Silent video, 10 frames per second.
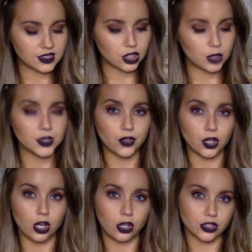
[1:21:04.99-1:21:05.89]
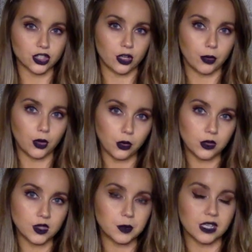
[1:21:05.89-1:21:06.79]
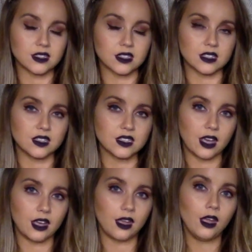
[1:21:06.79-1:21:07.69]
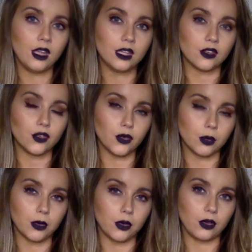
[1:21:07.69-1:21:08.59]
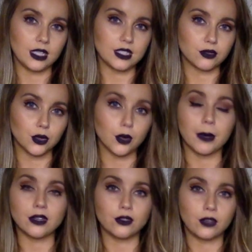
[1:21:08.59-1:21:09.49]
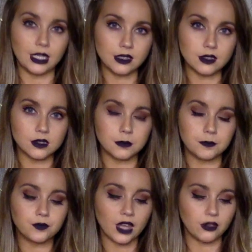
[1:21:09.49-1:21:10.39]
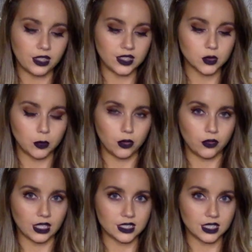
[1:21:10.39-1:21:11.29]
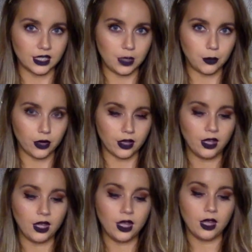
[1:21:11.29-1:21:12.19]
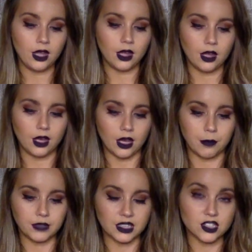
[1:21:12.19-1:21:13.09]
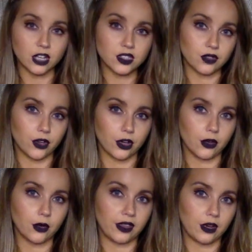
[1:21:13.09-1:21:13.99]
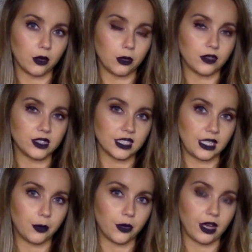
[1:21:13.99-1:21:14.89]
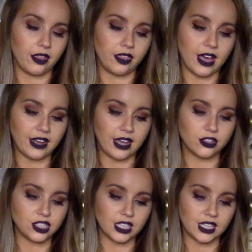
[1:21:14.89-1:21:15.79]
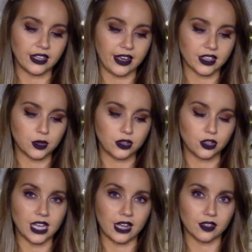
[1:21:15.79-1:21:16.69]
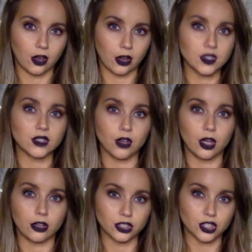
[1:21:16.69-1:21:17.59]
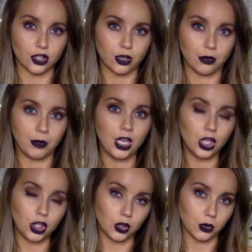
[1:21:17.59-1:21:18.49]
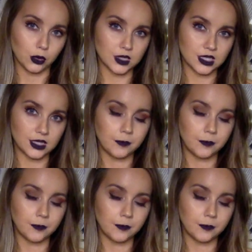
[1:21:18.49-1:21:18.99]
in terms of your long-term goals, because as I say, the full moon is ruled by Venus, and Venus will be moving into Libra. It starts in Virgo and then it will move into Libra, and that energy connects with your 10th house of long-term goals.